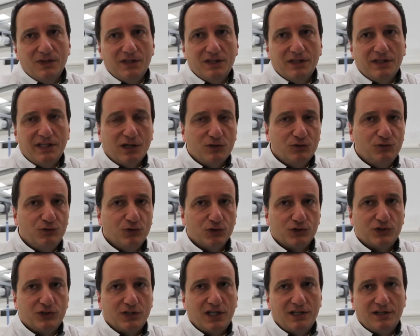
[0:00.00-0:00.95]

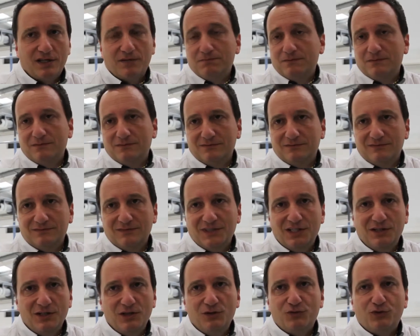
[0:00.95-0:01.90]
Downforce
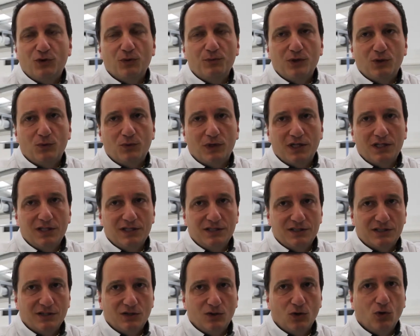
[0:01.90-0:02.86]
in Formula One
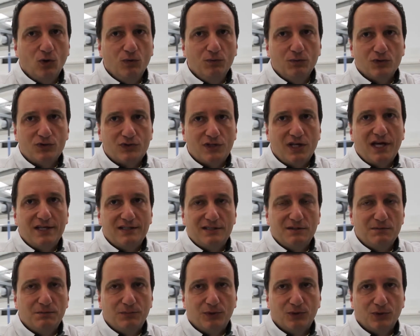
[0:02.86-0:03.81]
is almost as
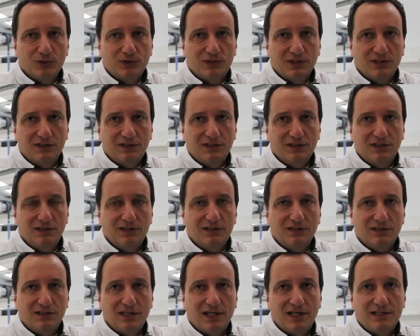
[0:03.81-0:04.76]
important
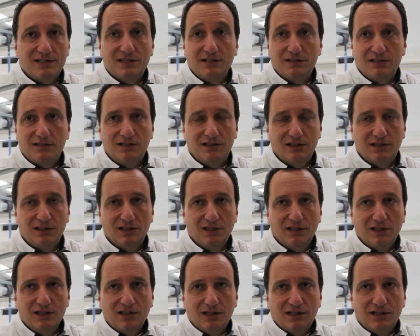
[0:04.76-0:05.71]
as in the
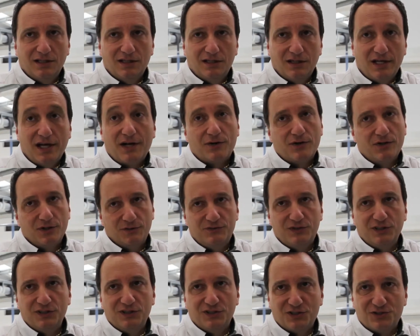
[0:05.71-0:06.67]

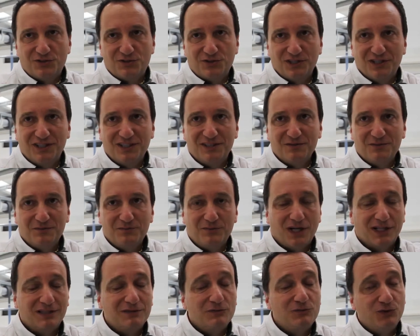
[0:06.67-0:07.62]
aircraft industry,
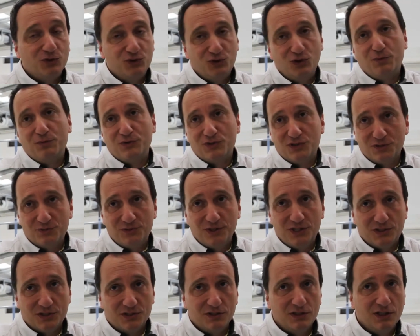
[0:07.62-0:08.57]
but for the opposite
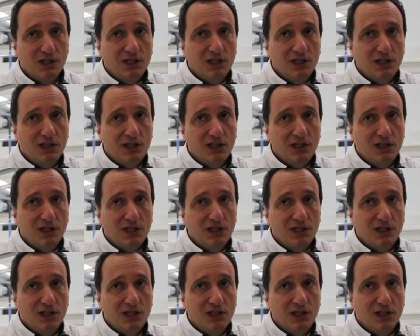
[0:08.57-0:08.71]
reason.